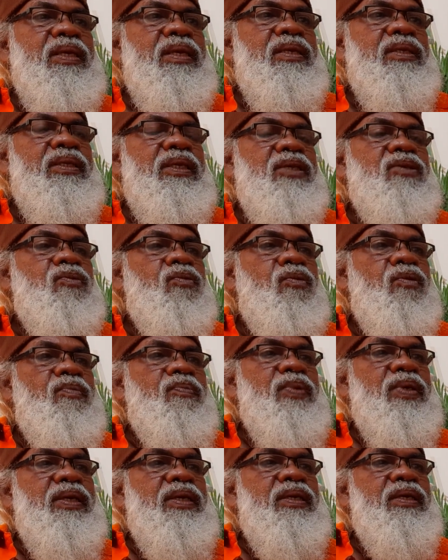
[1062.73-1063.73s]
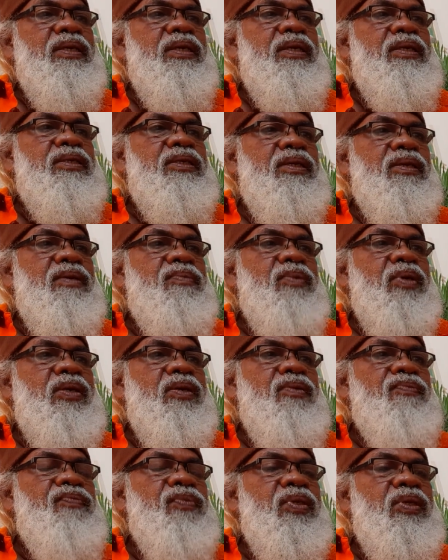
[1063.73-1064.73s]
This opening is
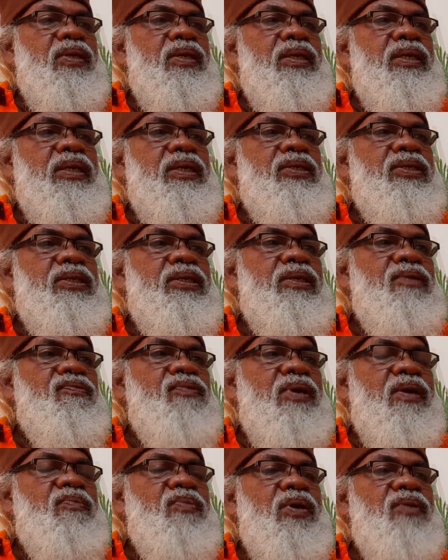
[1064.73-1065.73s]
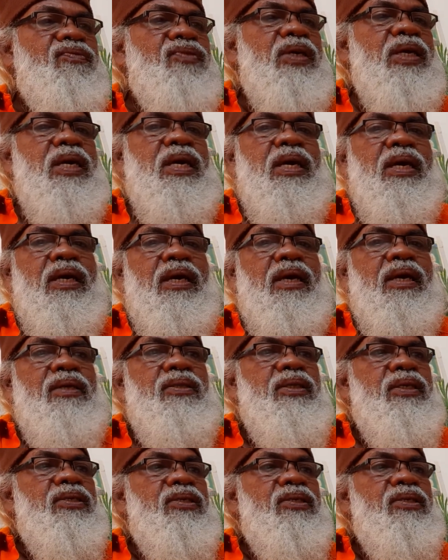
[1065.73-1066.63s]
in the form of this,